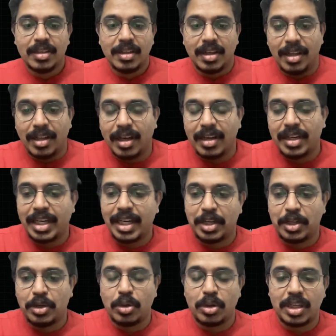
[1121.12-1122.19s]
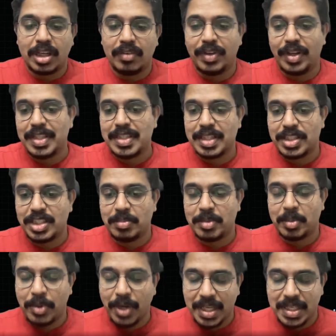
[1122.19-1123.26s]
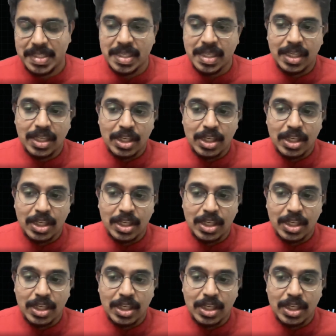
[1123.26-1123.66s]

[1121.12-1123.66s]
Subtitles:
learn it at your own convenience at cheaper price.